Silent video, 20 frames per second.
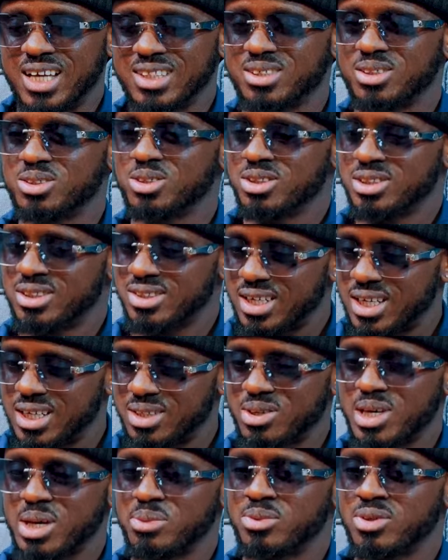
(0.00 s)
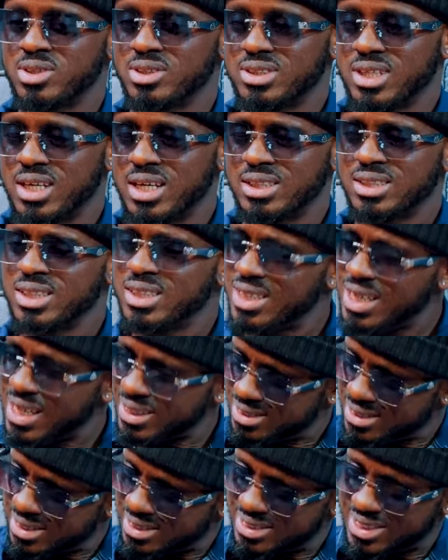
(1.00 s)
I said, just try. You kept on trying. I said,
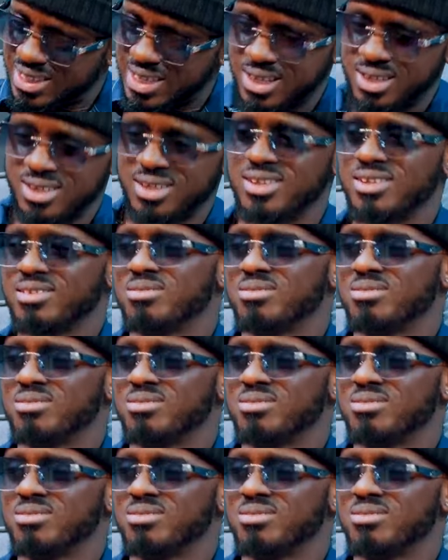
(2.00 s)
that's the take.